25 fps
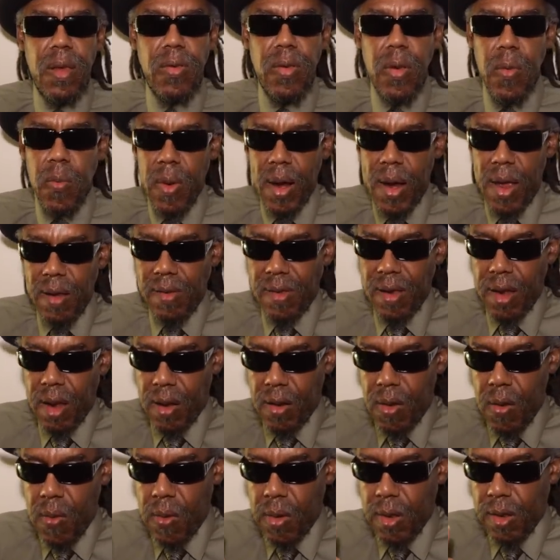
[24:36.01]
So when I say
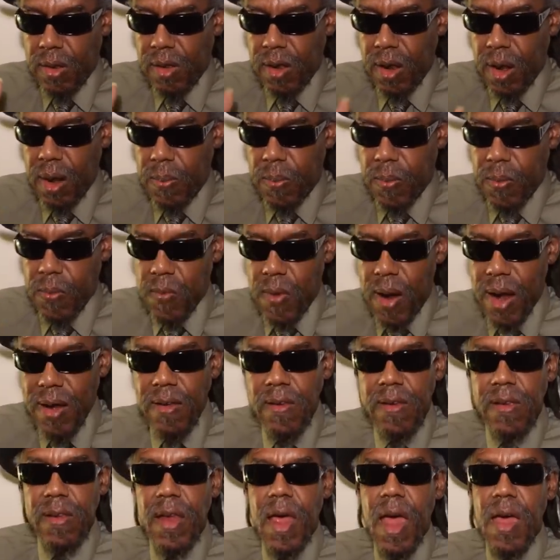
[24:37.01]
go and set up a
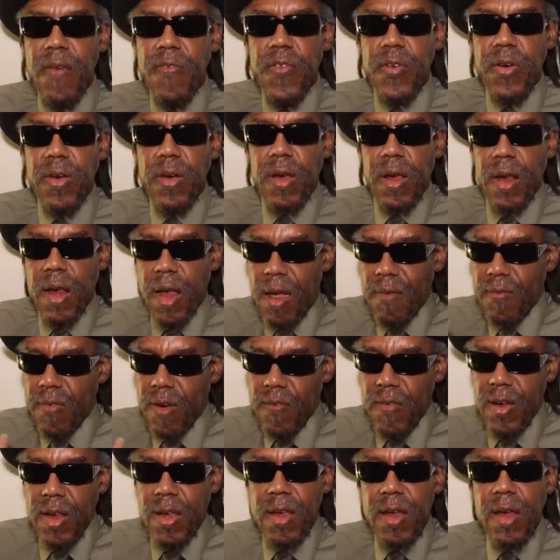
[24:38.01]
righteous Africa and have
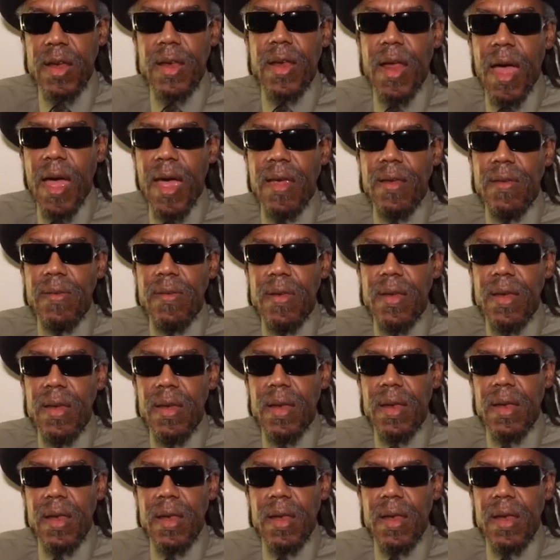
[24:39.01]
everything nice,